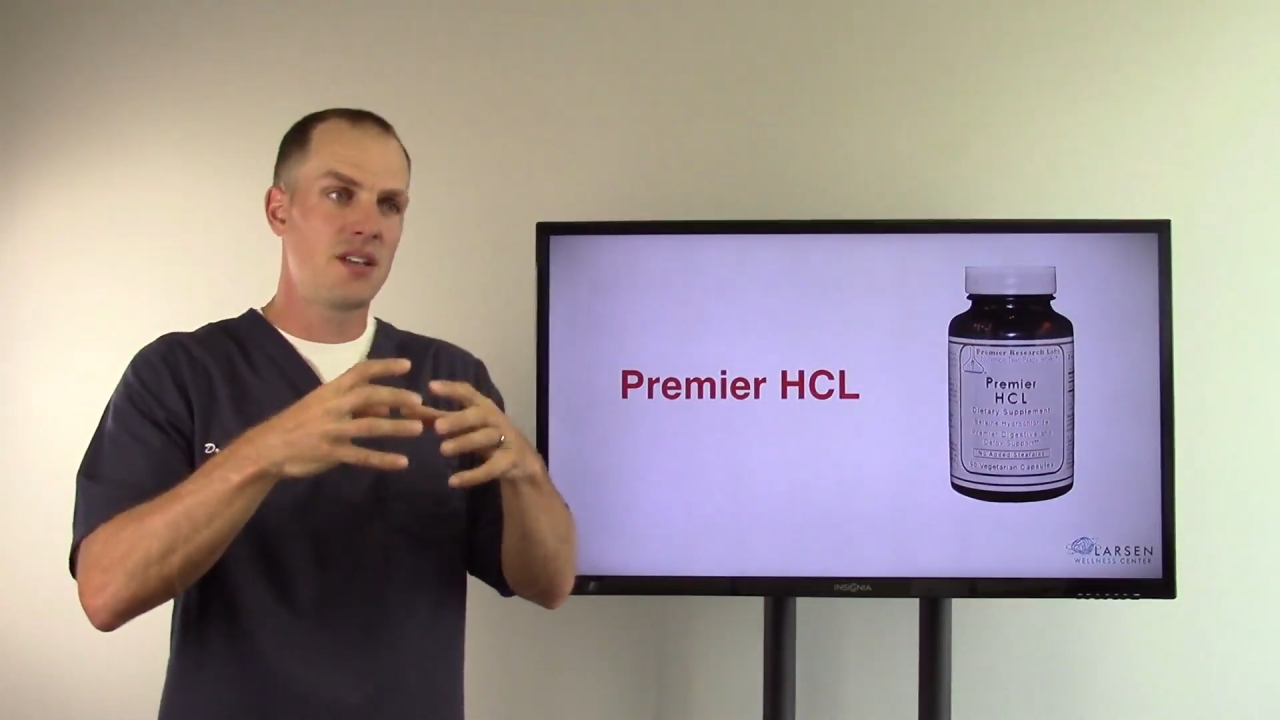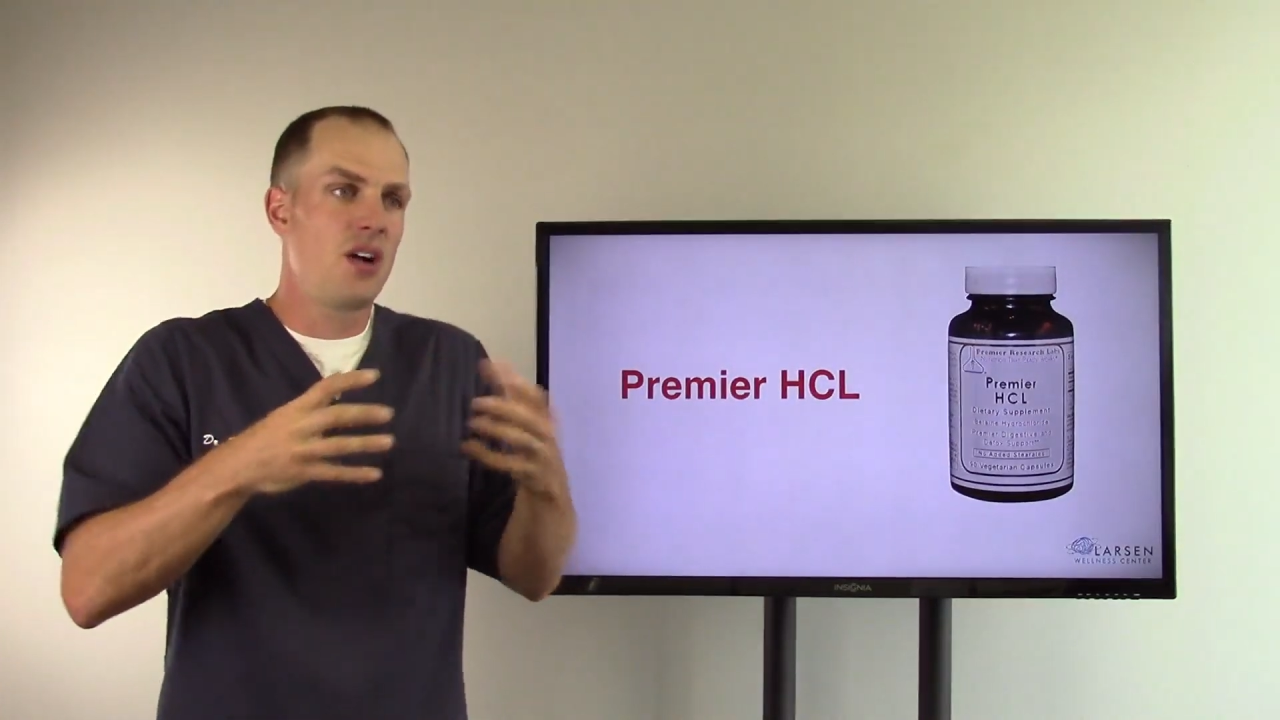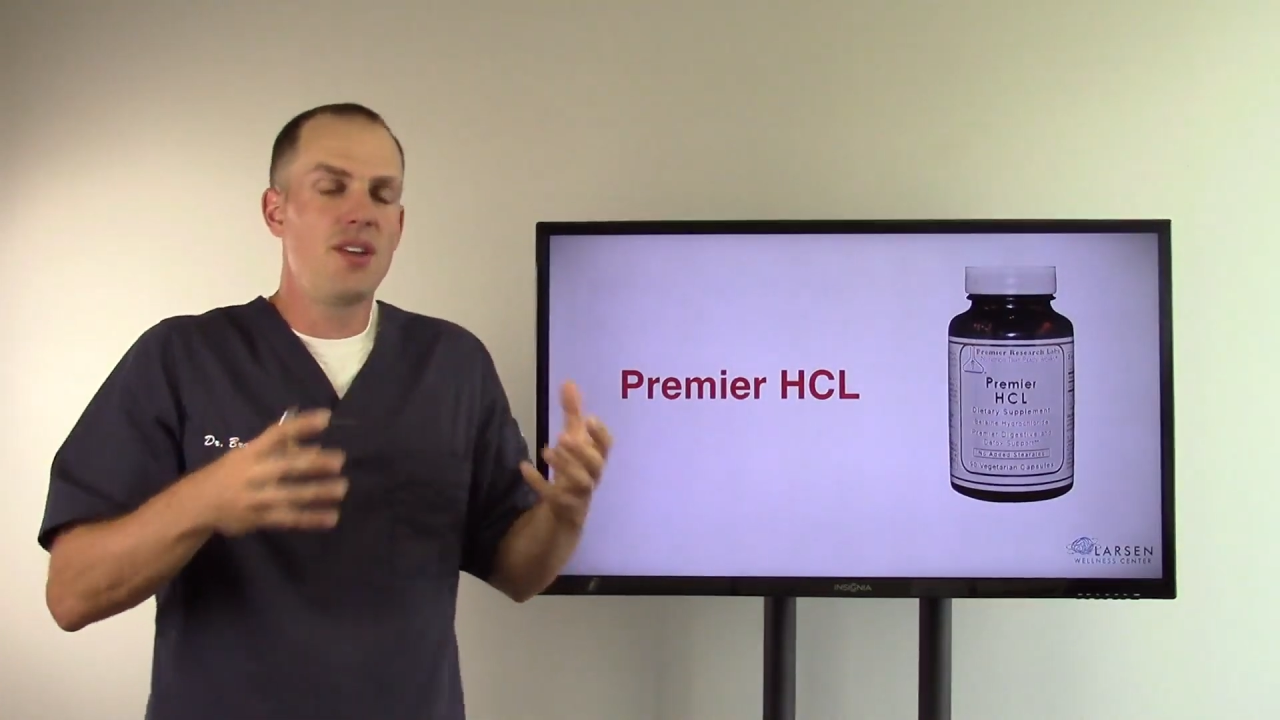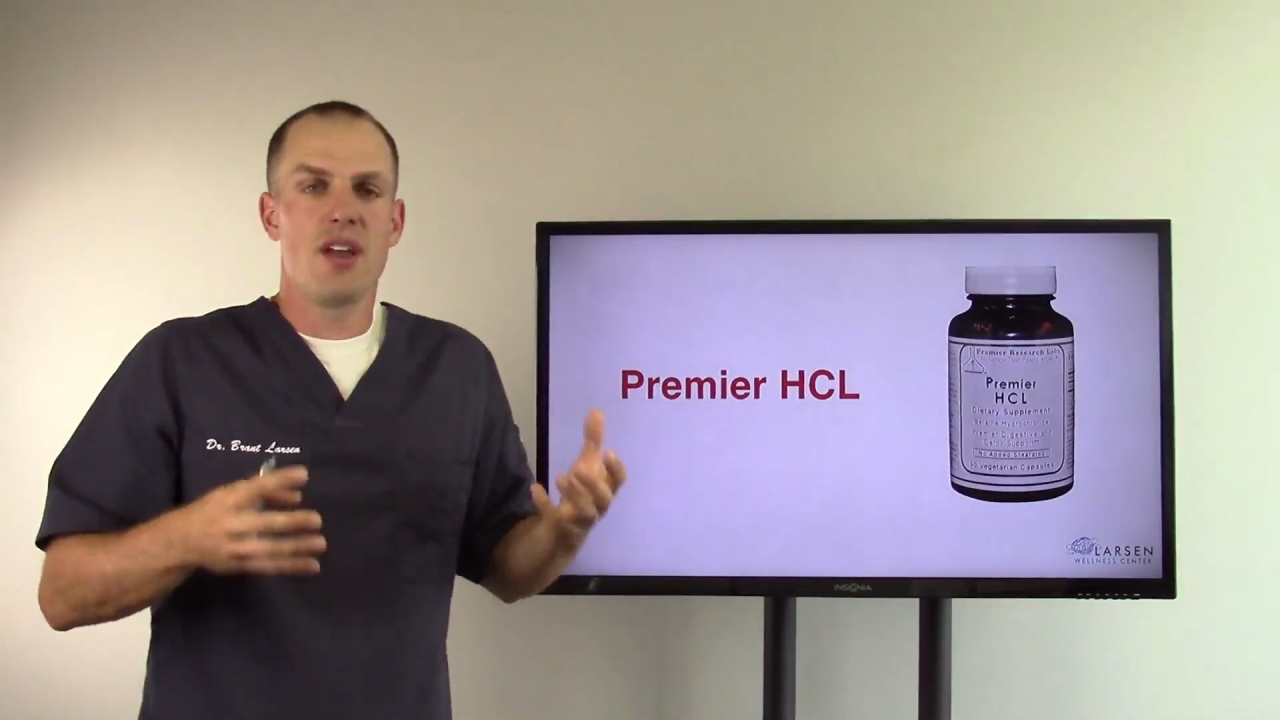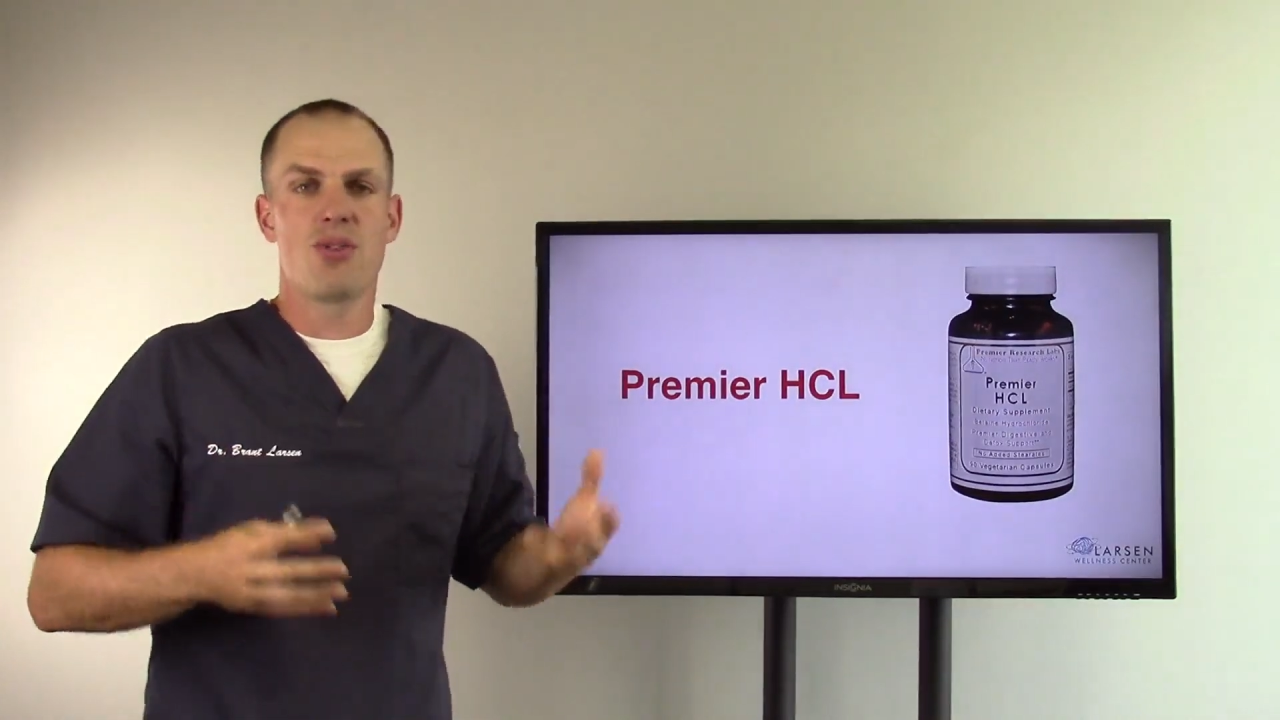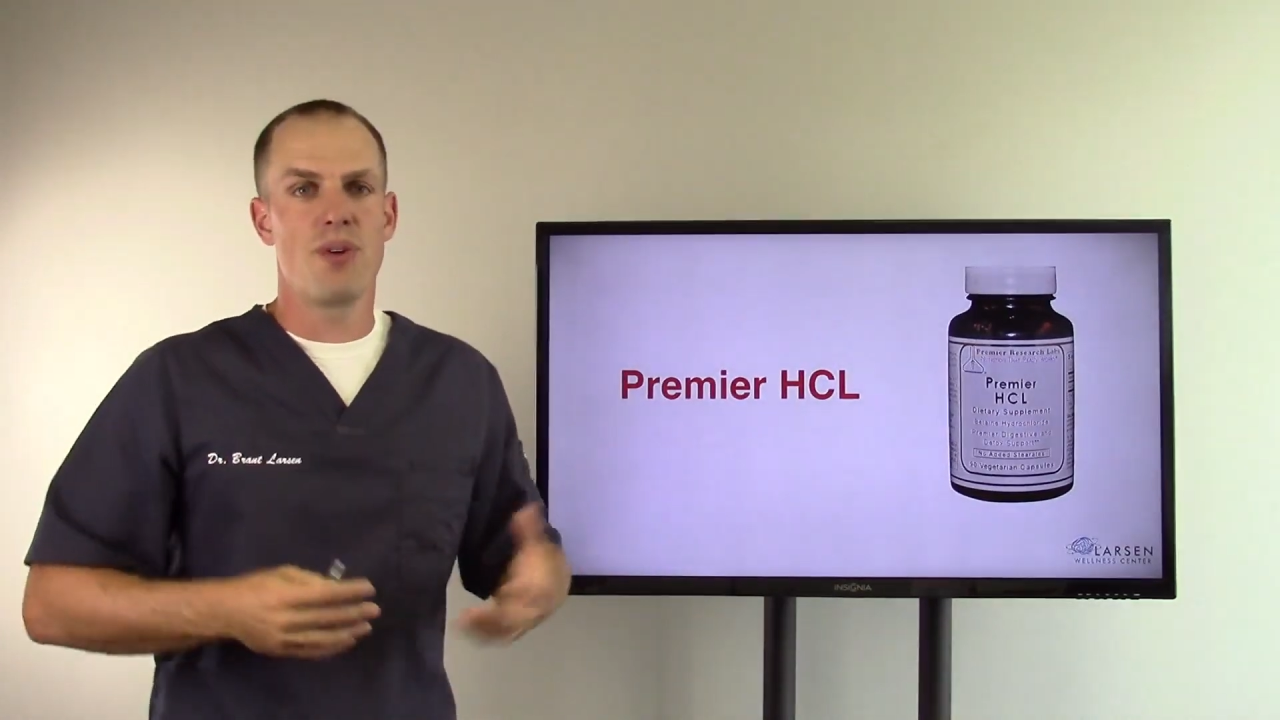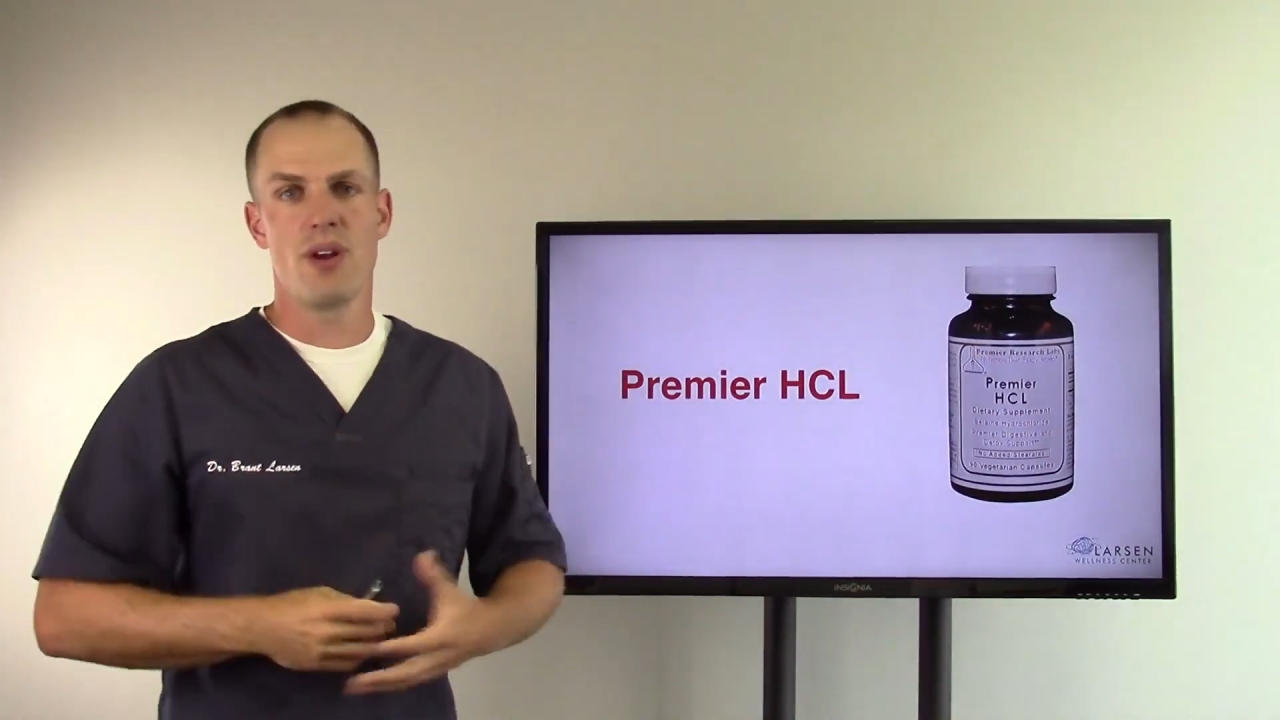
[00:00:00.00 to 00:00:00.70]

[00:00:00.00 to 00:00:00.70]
I'll take 3